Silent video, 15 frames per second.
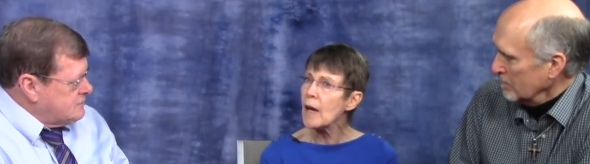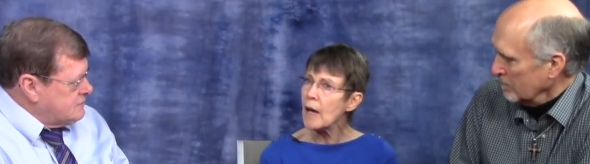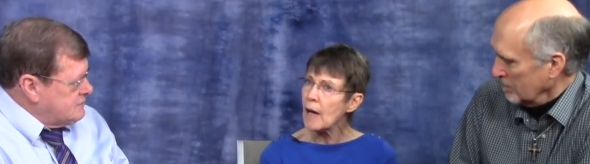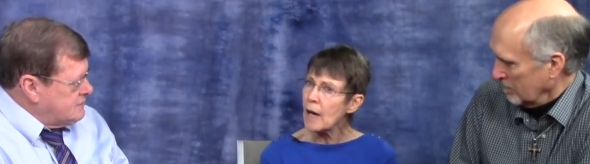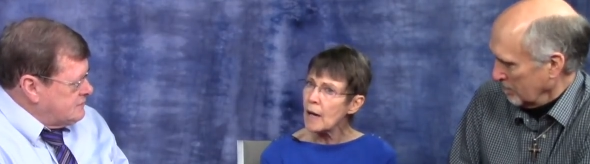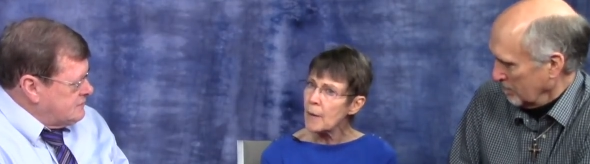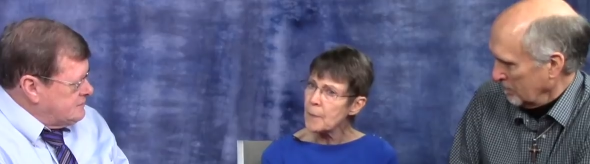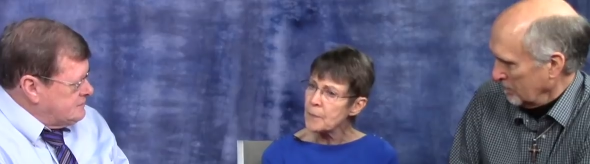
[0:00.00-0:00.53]

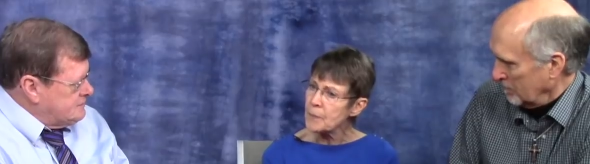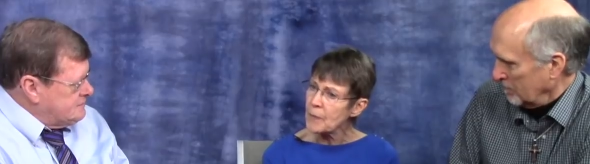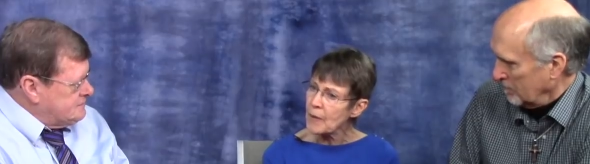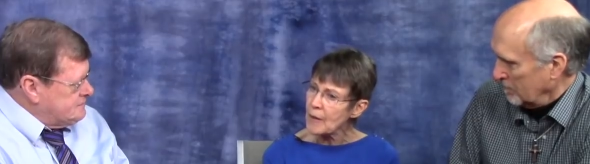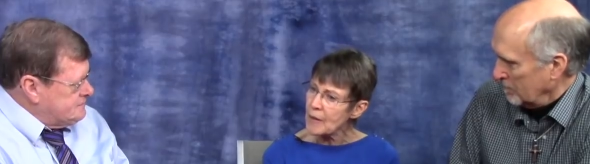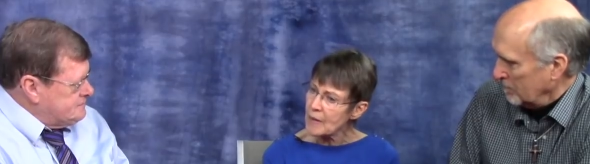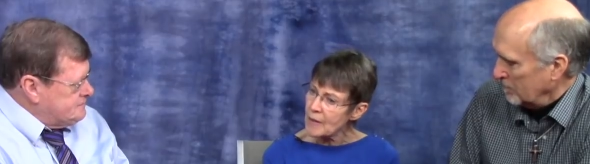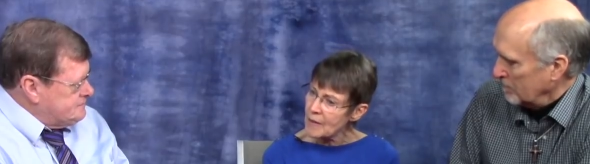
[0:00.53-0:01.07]
Speaker 1: Um,
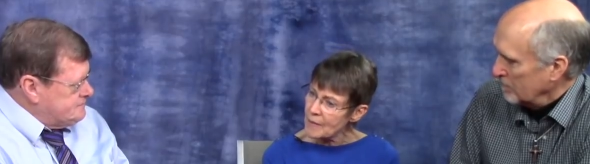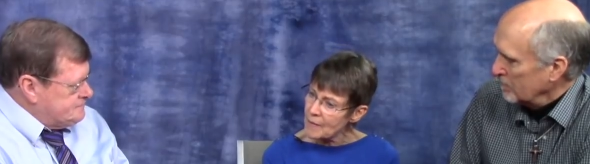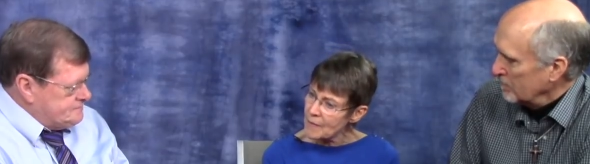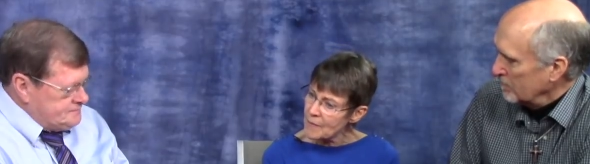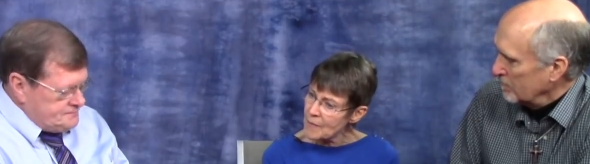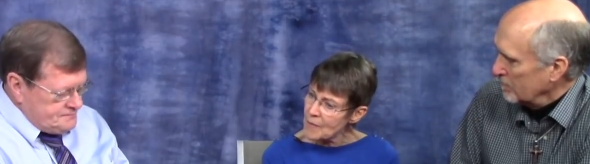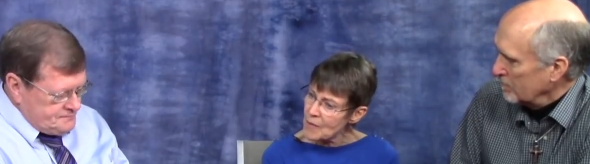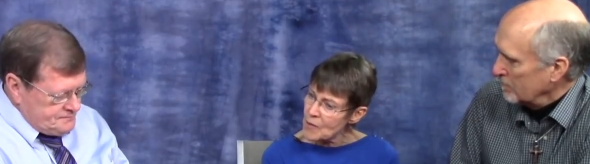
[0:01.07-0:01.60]

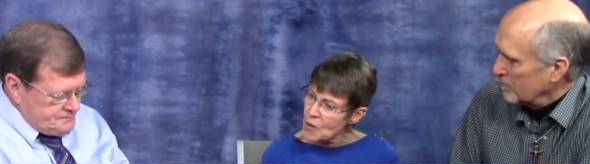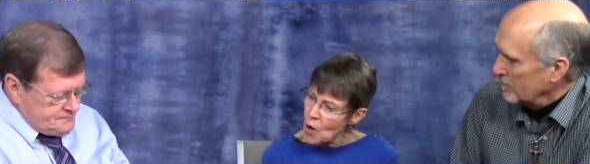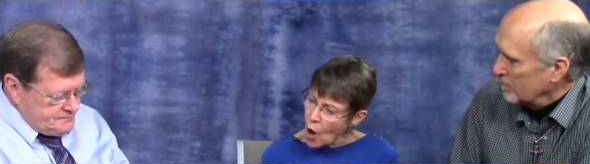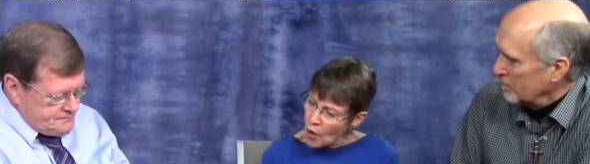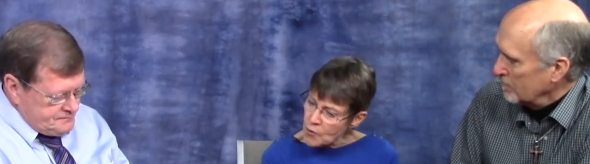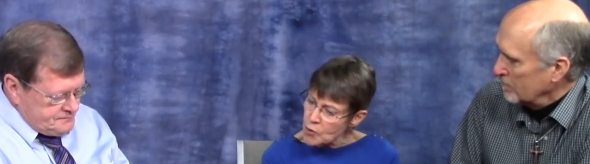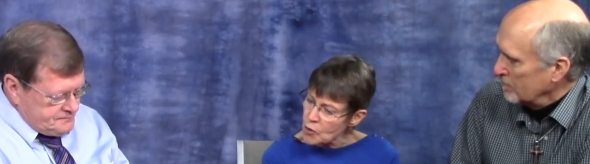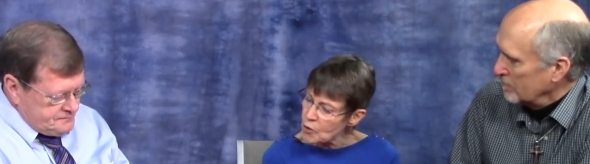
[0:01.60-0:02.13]

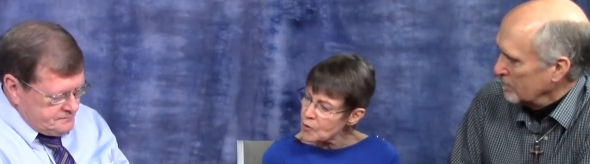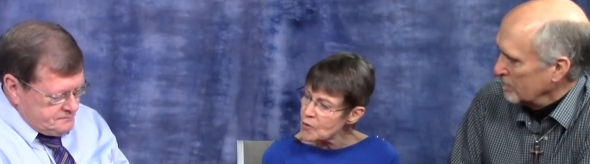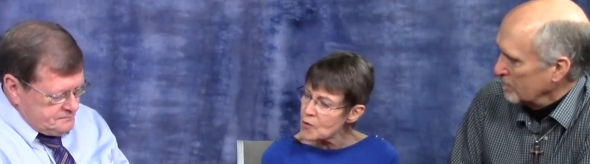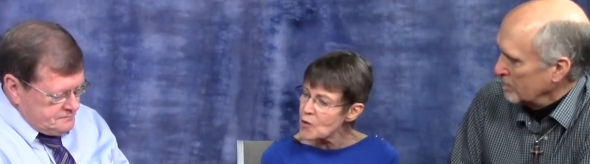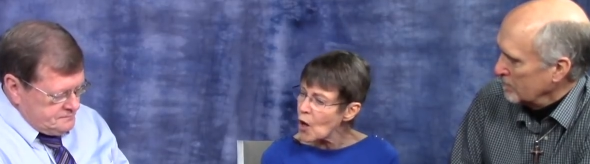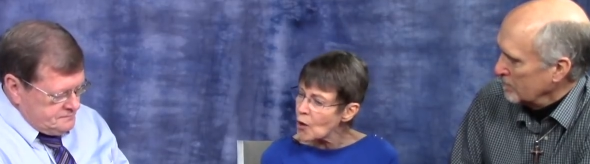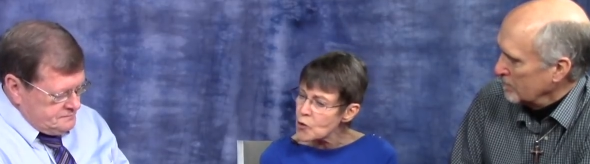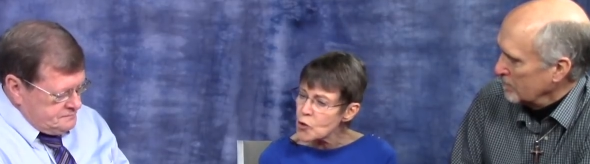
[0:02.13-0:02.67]
not
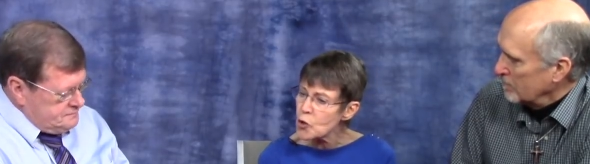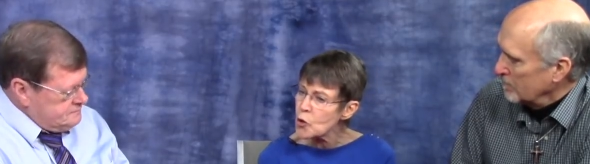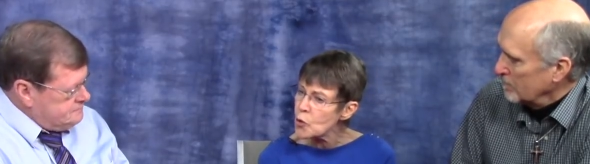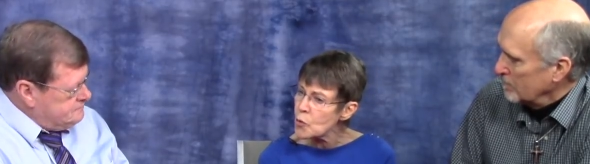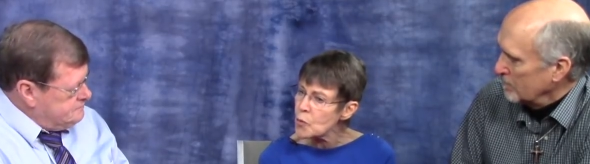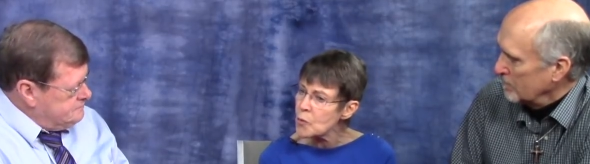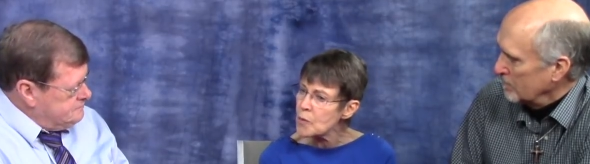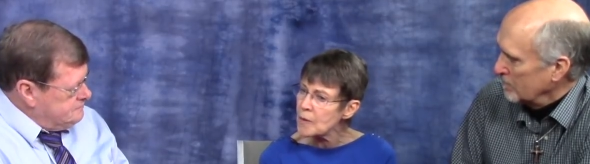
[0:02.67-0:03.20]
not
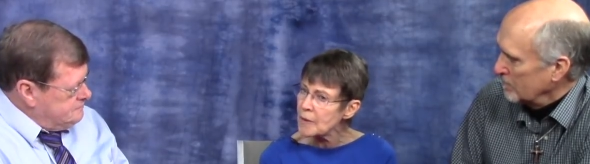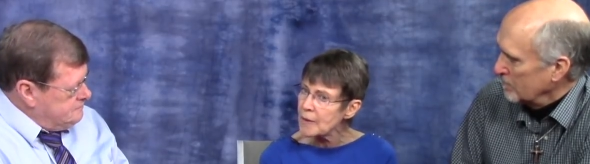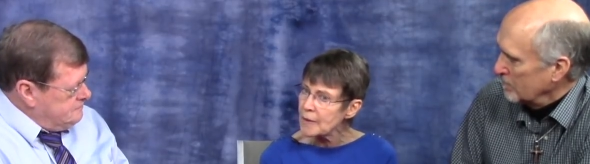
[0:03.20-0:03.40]
too